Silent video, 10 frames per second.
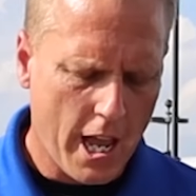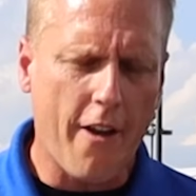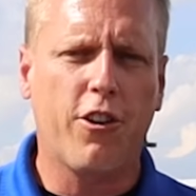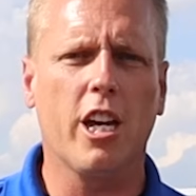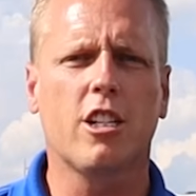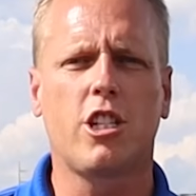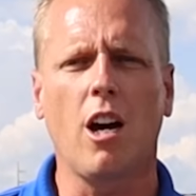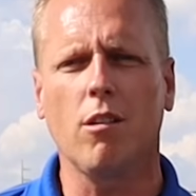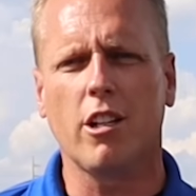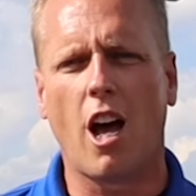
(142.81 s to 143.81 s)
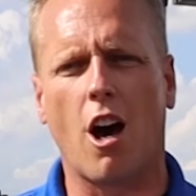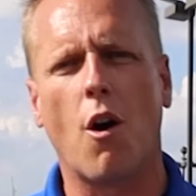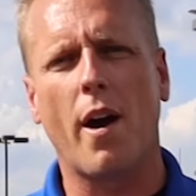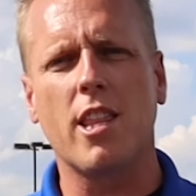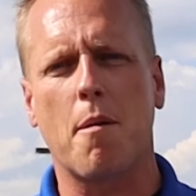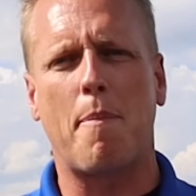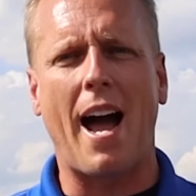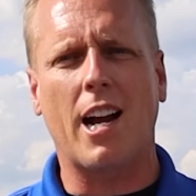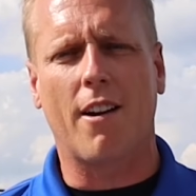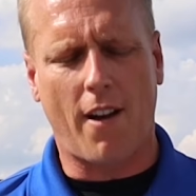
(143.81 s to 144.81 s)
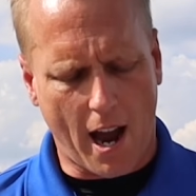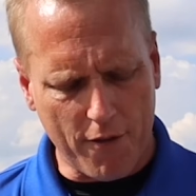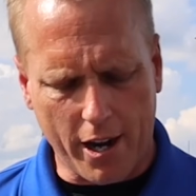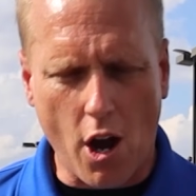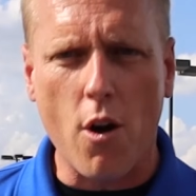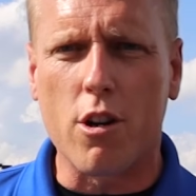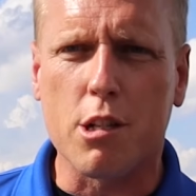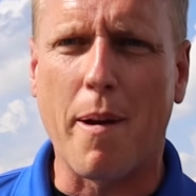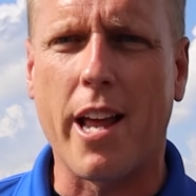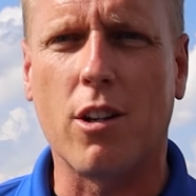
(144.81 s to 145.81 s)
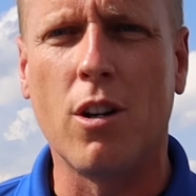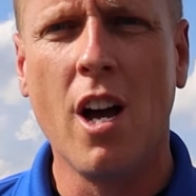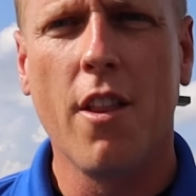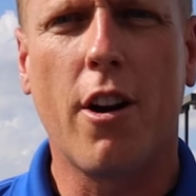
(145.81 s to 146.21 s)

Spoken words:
If you don't know, in the back of every owner's manual,